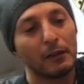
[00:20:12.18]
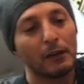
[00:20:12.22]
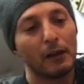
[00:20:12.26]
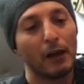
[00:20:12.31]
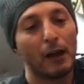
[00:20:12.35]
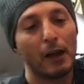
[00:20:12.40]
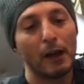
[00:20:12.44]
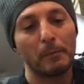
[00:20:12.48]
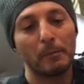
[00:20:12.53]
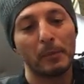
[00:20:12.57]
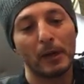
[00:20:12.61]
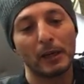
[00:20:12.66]

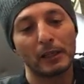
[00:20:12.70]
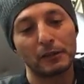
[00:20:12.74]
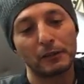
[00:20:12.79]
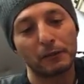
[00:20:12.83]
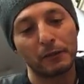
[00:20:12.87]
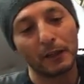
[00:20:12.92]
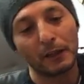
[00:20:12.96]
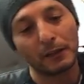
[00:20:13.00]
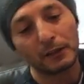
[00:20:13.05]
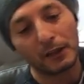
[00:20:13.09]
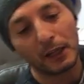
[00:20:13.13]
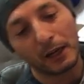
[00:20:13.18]
high pass
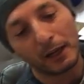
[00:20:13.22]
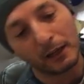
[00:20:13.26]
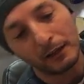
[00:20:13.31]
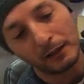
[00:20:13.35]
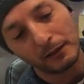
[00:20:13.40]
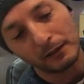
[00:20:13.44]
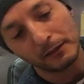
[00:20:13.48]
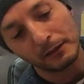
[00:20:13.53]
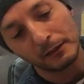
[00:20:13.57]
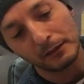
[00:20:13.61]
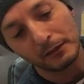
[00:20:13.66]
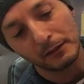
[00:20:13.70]
filter,
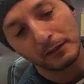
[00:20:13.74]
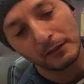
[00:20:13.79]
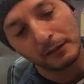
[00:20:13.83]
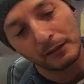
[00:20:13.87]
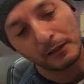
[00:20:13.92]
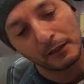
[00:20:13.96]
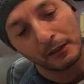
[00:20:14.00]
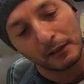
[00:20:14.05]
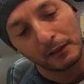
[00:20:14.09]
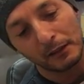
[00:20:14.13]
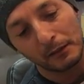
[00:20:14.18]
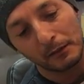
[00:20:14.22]

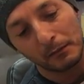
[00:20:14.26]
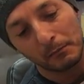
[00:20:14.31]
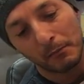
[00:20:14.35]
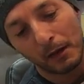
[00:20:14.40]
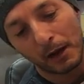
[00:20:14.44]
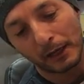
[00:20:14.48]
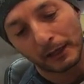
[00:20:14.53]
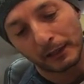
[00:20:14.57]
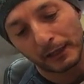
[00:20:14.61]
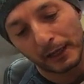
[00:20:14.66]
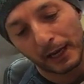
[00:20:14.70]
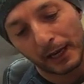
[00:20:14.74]

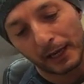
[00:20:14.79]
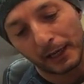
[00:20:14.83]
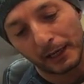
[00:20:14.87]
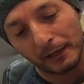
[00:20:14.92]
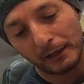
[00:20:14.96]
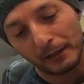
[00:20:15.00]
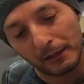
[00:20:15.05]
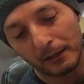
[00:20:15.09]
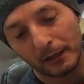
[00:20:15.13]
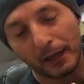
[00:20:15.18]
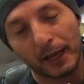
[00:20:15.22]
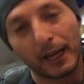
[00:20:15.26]
mic
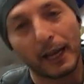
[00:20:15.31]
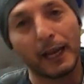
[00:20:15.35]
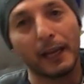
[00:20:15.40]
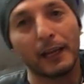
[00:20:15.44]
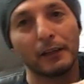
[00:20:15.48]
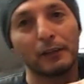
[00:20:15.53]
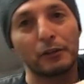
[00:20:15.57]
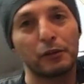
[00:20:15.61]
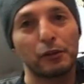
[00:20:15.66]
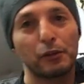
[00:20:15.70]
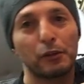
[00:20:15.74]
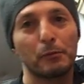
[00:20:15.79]
gain,
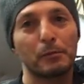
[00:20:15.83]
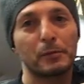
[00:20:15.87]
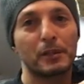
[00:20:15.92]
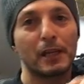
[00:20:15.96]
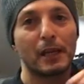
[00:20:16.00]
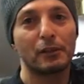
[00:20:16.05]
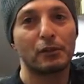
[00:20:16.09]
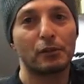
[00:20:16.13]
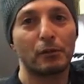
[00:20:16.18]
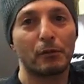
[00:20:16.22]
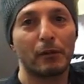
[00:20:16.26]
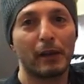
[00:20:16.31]
and tube
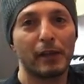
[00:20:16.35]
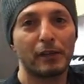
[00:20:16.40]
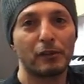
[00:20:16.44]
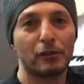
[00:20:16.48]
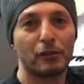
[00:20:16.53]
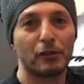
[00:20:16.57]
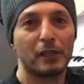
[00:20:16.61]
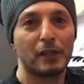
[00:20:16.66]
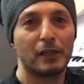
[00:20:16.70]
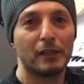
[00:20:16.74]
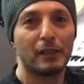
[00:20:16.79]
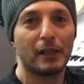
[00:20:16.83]

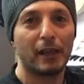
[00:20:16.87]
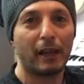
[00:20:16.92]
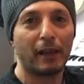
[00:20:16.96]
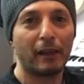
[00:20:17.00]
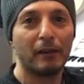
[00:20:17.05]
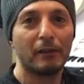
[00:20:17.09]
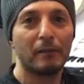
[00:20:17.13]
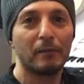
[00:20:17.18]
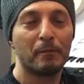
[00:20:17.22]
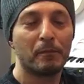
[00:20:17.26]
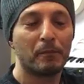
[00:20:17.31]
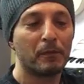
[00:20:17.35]
saturation in there.
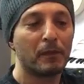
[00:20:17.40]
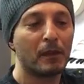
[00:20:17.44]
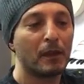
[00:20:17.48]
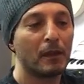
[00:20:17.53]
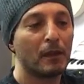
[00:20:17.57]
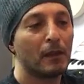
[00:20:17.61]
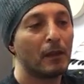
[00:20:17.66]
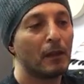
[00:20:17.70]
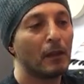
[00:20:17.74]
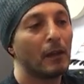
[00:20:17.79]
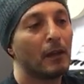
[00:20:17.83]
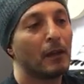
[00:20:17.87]

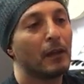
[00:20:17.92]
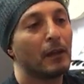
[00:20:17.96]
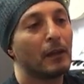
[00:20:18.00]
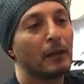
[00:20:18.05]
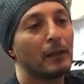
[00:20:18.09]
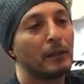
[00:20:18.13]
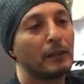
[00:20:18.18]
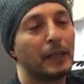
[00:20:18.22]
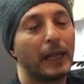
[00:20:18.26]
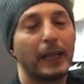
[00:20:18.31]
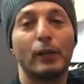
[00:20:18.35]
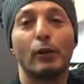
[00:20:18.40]

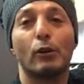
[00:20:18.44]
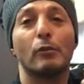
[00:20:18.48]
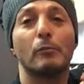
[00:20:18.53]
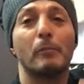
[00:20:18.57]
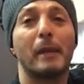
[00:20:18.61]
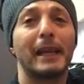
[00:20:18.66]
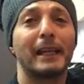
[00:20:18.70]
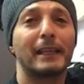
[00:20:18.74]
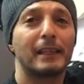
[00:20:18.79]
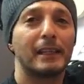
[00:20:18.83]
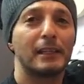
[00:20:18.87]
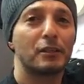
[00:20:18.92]
They don't
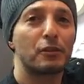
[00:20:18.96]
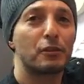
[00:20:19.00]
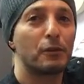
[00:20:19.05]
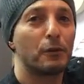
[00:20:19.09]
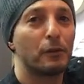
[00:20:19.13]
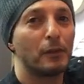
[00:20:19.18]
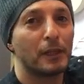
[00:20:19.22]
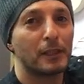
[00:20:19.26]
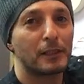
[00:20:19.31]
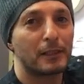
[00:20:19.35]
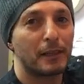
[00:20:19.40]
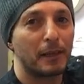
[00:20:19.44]
make these
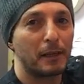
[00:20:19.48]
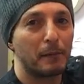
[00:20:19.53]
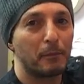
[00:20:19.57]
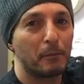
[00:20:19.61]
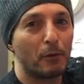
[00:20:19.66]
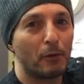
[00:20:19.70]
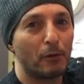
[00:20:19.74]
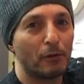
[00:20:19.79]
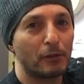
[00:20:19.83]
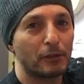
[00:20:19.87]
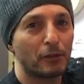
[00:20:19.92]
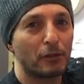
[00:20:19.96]
units
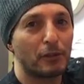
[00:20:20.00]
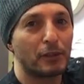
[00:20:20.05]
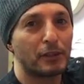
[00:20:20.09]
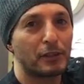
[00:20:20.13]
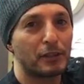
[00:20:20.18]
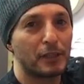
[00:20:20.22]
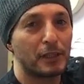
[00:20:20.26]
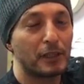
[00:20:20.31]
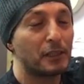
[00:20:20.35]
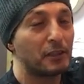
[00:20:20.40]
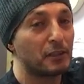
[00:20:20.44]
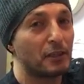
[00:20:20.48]
anymore, so
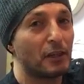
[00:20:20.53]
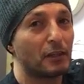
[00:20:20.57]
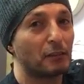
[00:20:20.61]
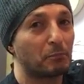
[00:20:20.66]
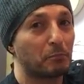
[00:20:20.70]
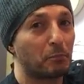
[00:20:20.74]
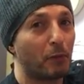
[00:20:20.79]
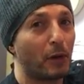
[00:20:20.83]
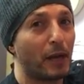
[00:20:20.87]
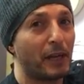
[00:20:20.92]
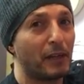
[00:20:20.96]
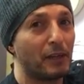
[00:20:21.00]
this is not
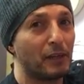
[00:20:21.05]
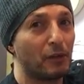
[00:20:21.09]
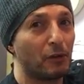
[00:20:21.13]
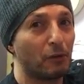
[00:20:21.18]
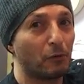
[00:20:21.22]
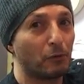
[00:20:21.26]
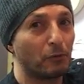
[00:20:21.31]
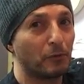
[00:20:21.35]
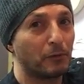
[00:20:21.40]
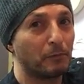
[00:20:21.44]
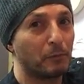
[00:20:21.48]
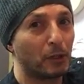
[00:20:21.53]
brand
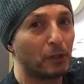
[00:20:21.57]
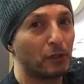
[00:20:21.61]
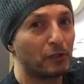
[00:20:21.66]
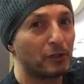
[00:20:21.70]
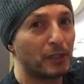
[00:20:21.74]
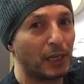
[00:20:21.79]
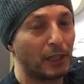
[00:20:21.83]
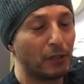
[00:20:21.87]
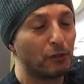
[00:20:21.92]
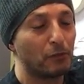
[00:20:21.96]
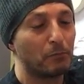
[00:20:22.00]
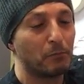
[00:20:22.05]
new because
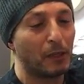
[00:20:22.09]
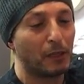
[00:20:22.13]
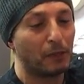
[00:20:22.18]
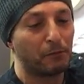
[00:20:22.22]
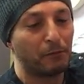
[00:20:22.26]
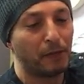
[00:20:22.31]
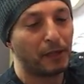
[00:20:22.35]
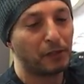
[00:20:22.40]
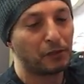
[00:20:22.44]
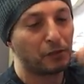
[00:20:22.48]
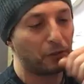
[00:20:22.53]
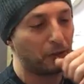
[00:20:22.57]
they don't
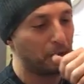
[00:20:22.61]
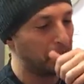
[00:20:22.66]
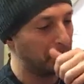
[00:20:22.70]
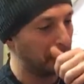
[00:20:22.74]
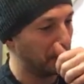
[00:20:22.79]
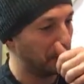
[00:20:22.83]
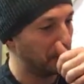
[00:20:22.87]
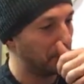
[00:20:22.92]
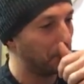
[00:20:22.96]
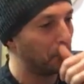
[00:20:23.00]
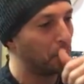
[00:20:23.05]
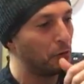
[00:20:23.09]
manufacture this
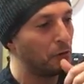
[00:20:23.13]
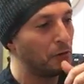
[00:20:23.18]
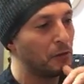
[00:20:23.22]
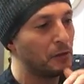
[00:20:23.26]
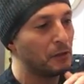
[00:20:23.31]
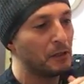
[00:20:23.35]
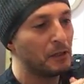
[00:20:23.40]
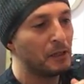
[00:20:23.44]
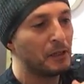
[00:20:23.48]
anymore.